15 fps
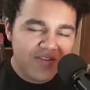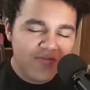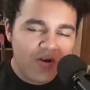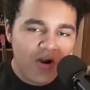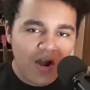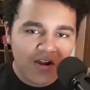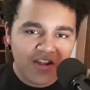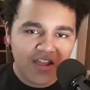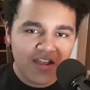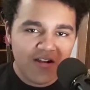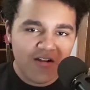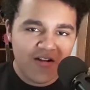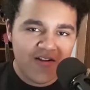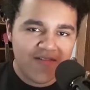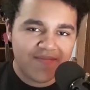the Frog
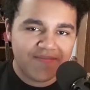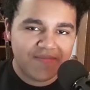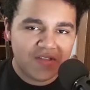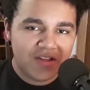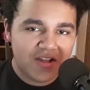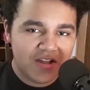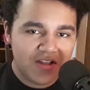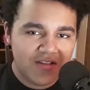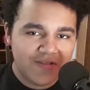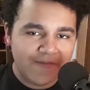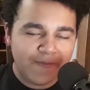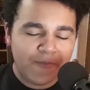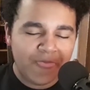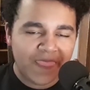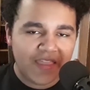here. Uh,
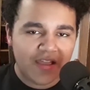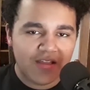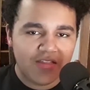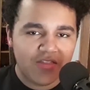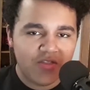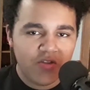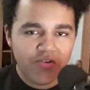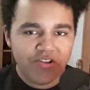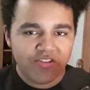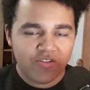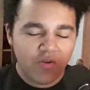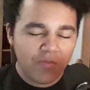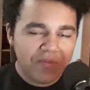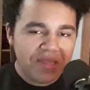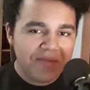there
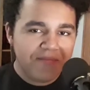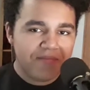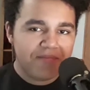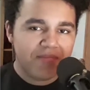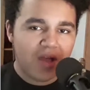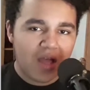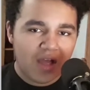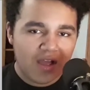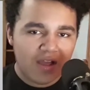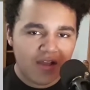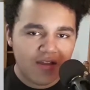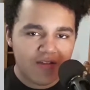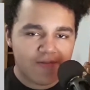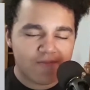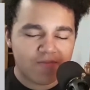is no meme.
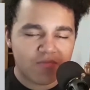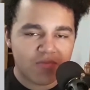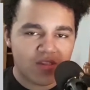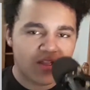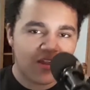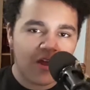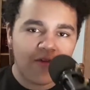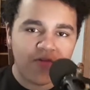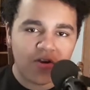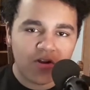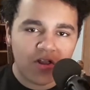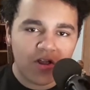Uh, take off your